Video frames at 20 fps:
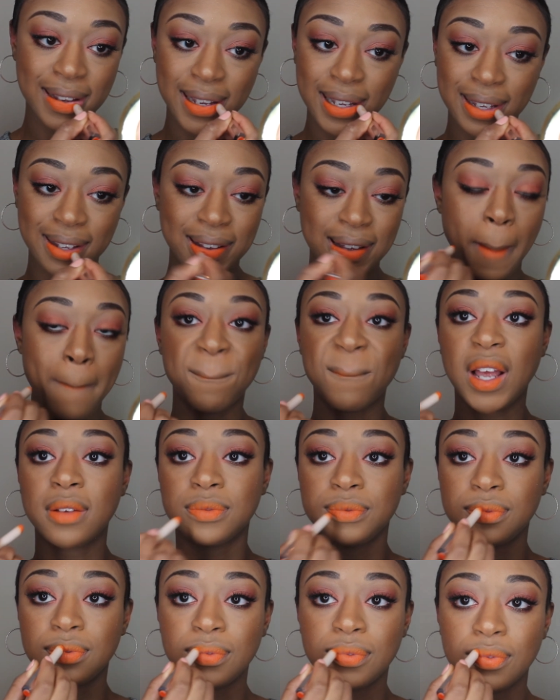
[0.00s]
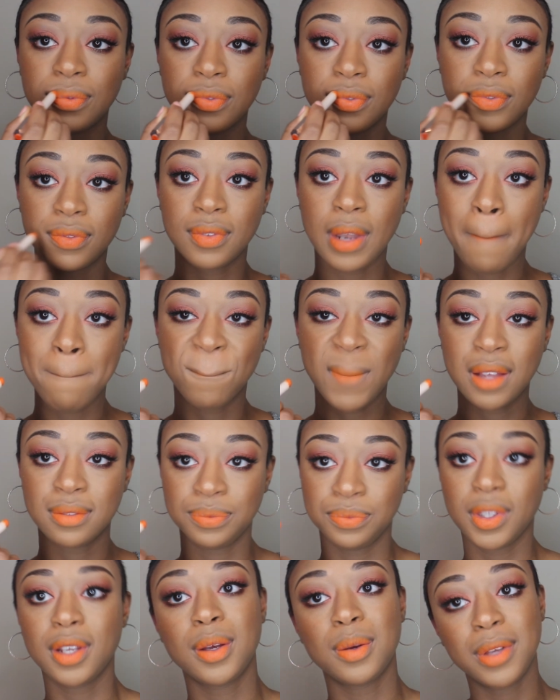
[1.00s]
And this is the
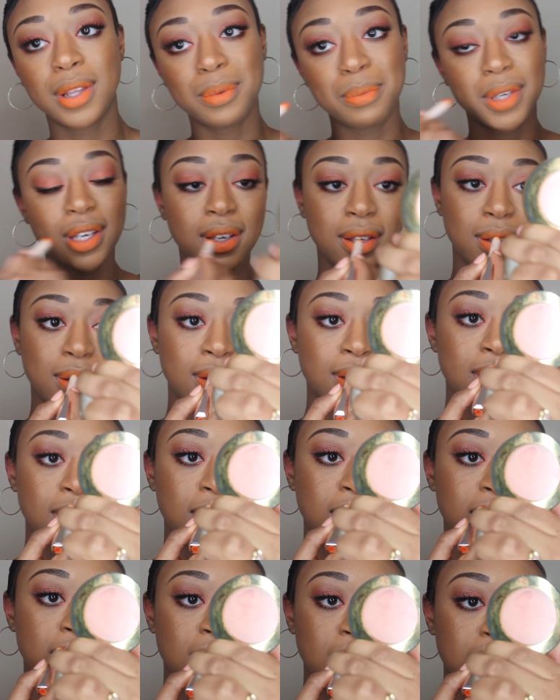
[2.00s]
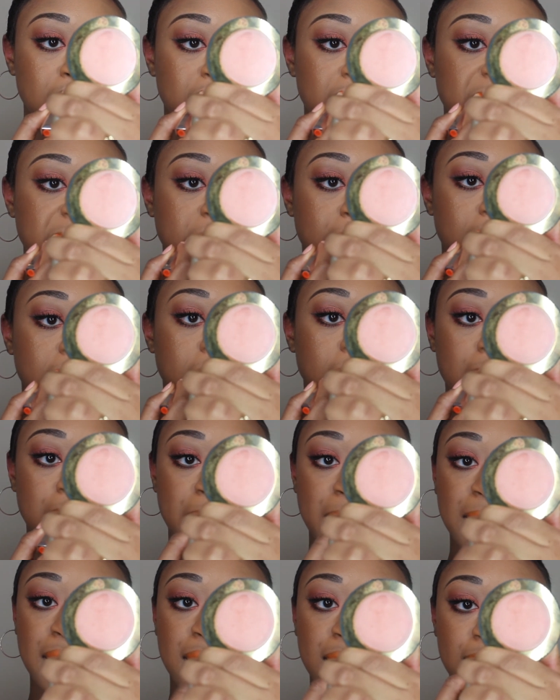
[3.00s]
best orange lipstick that I have
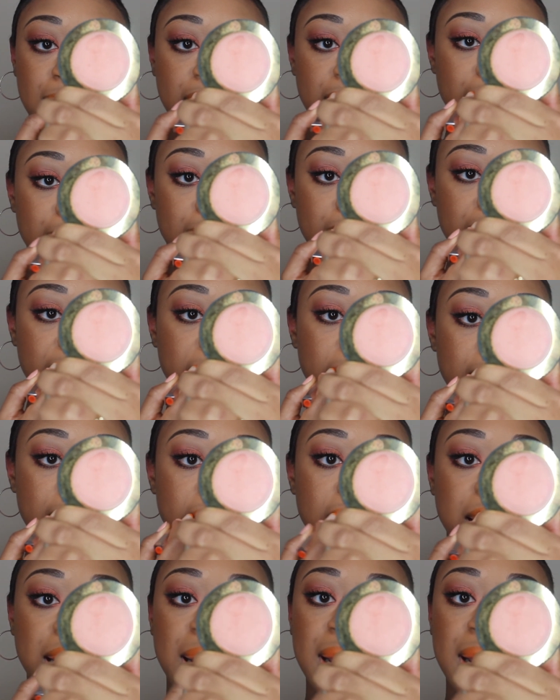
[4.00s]
ever used,